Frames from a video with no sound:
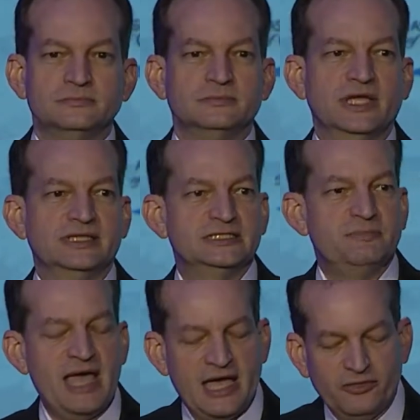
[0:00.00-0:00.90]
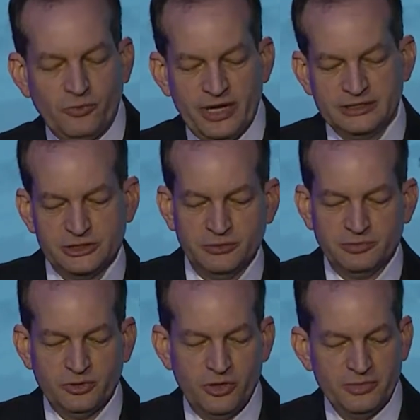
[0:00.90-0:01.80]
like this pathway to
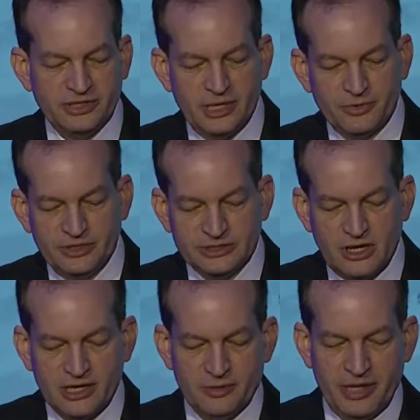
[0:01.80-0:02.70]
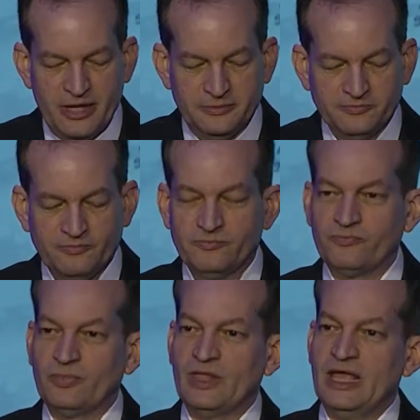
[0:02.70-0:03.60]
employment that I'm going to talk about,
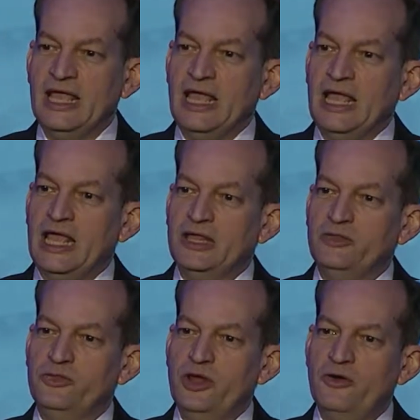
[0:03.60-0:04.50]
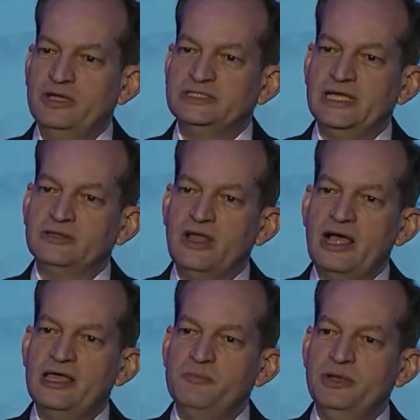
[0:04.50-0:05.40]
there is a
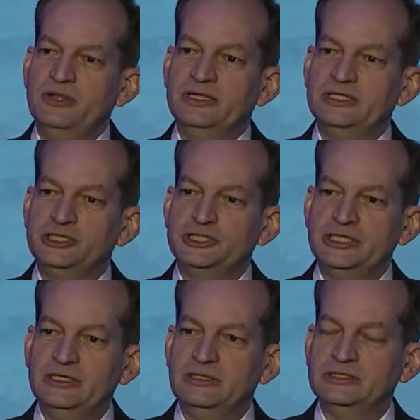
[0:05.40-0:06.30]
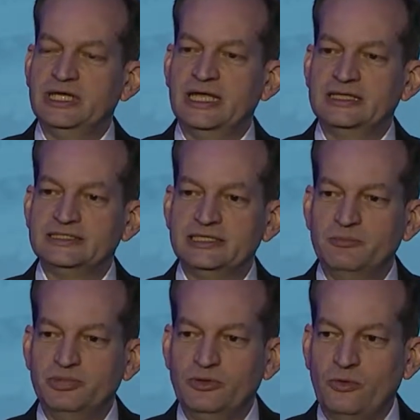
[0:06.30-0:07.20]
liability shield against the
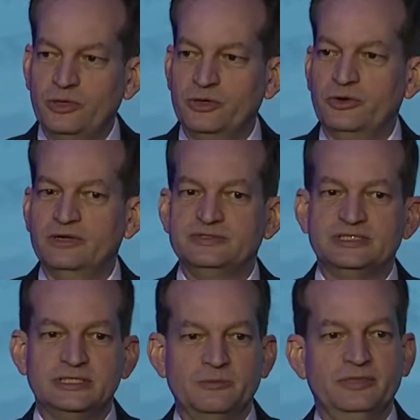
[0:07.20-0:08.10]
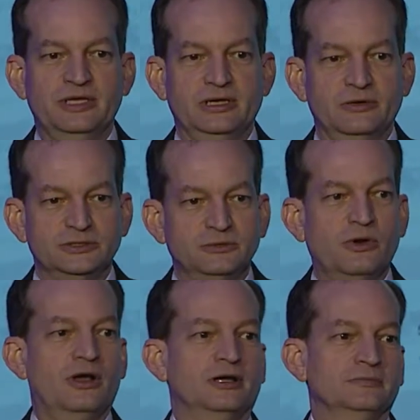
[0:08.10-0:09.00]
employer if something goes
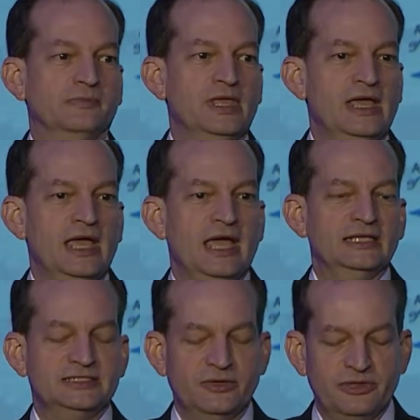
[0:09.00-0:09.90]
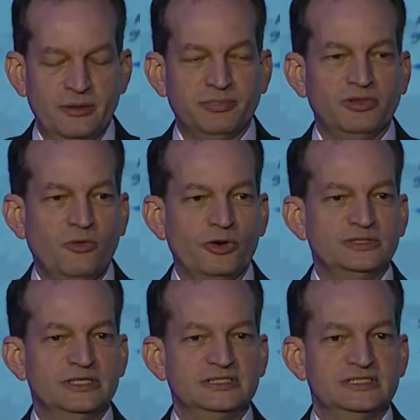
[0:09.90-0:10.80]
wrong. And so the employer
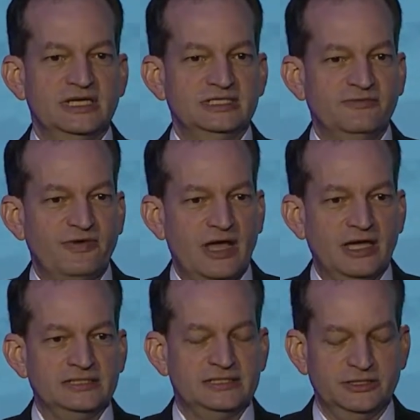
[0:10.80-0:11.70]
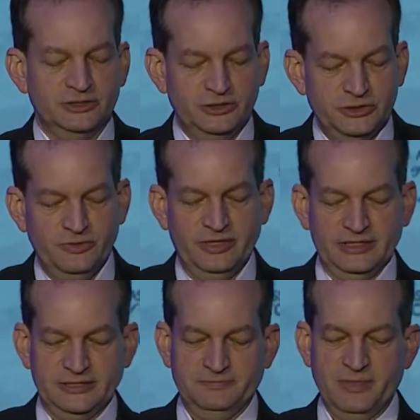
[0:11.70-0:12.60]
is incentivized to do
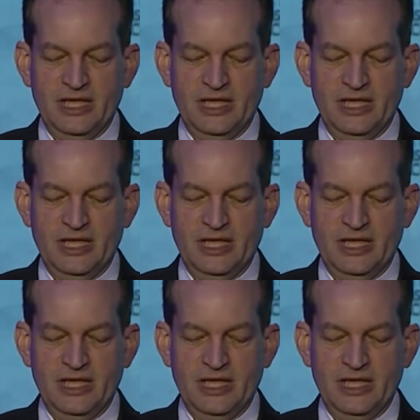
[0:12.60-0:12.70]
this.